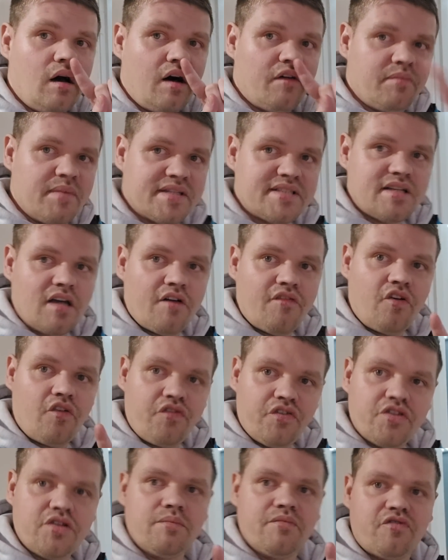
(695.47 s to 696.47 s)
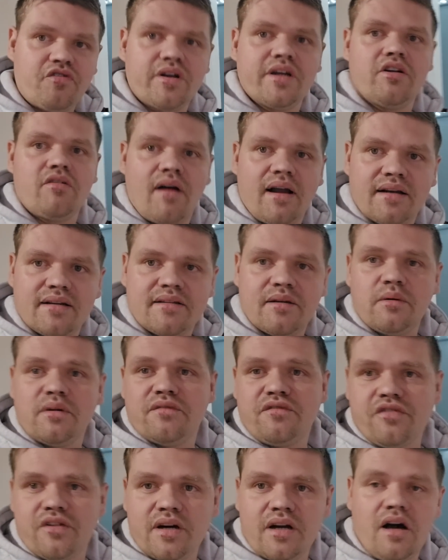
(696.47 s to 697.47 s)
I've offered them 3 grand. They
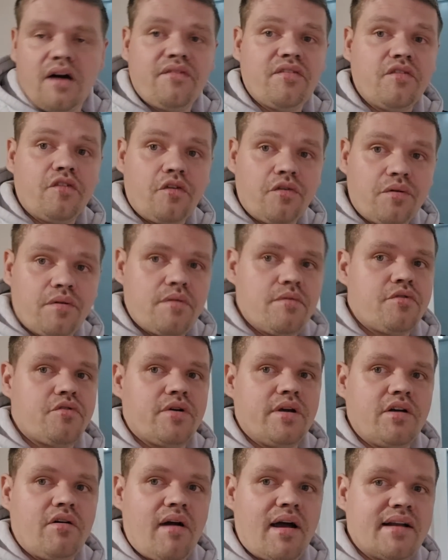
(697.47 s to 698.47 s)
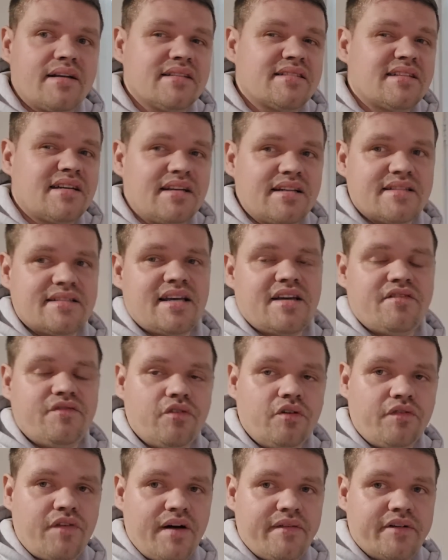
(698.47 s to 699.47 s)
want 3.5. I've offered them 3 grand. It's gonna take
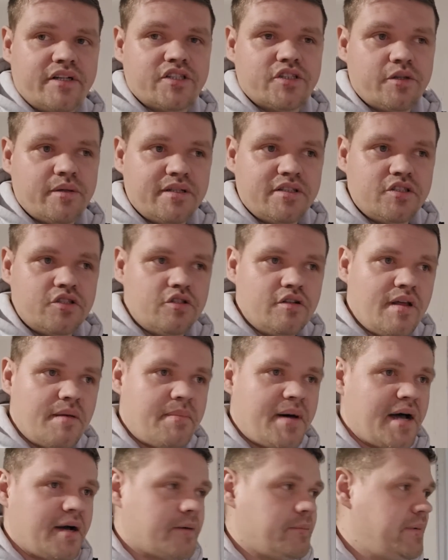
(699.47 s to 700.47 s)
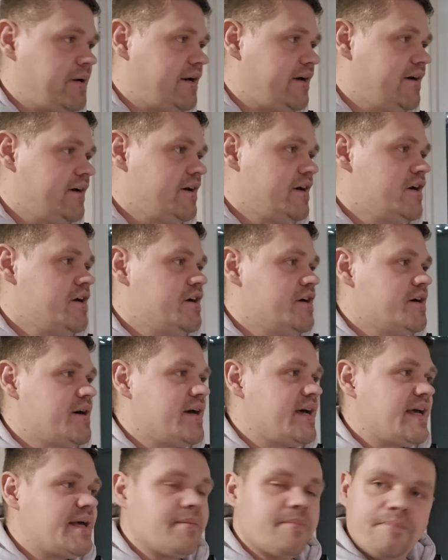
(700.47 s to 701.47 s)
400 or 500 quid to do that back bit.
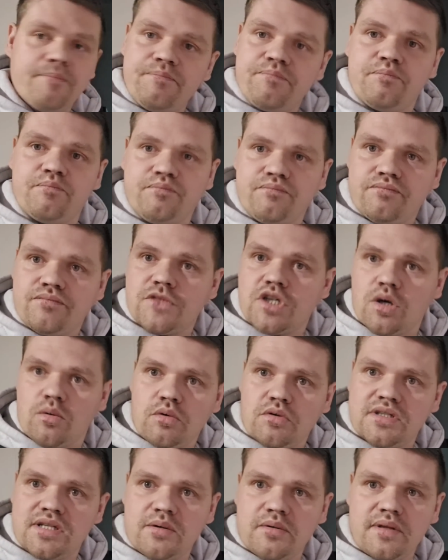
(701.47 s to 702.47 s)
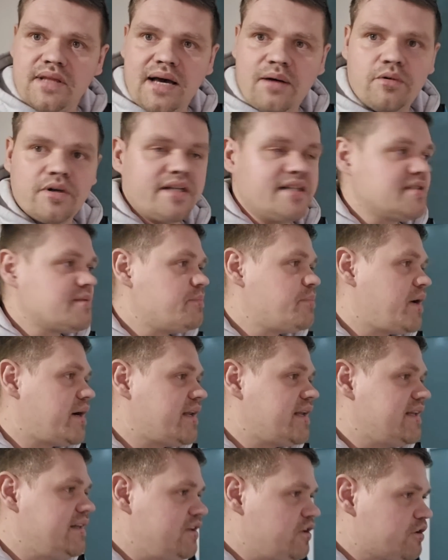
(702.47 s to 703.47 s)
So we'll see where that one is.
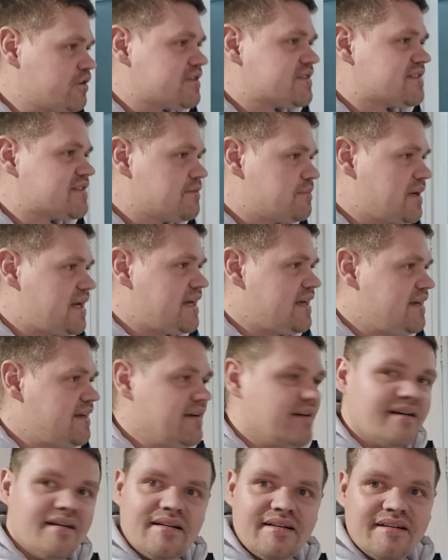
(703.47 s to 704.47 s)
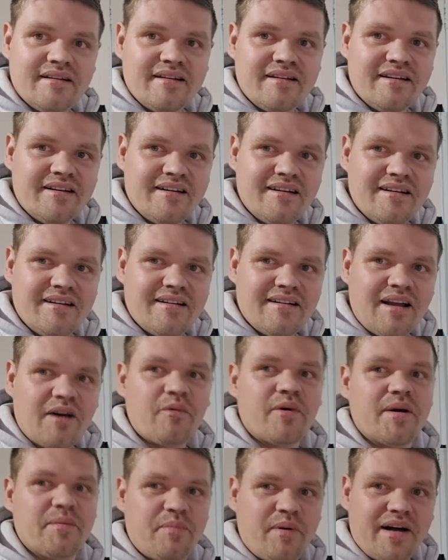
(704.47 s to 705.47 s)
But it looks to me like
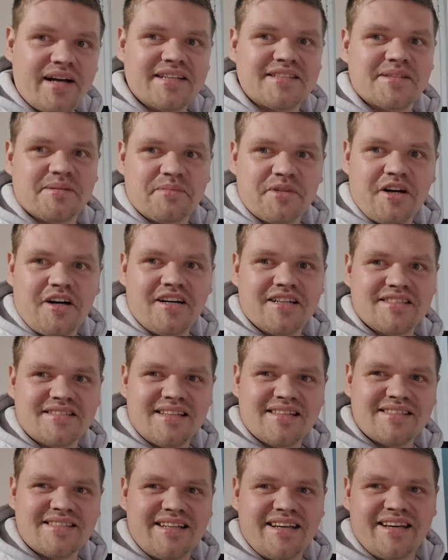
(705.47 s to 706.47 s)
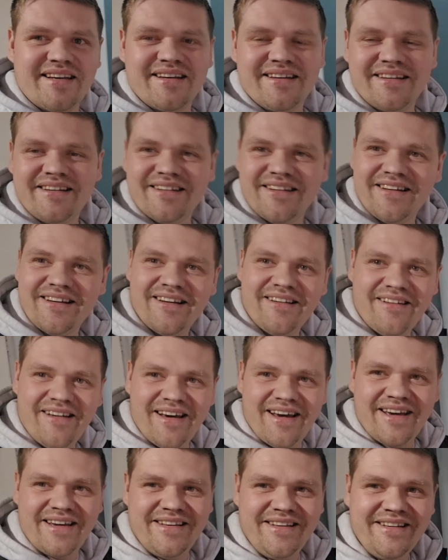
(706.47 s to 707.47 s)
we're buying some cars, doesn't it?
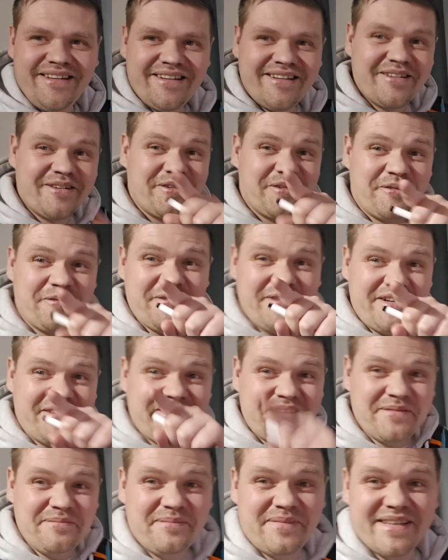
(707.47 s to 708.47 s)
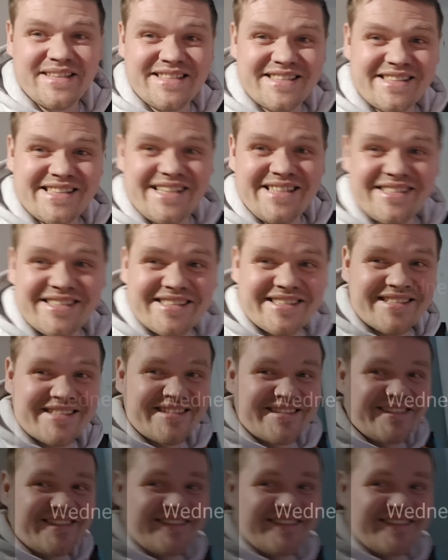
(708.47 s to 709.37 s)
Hey, we're in business.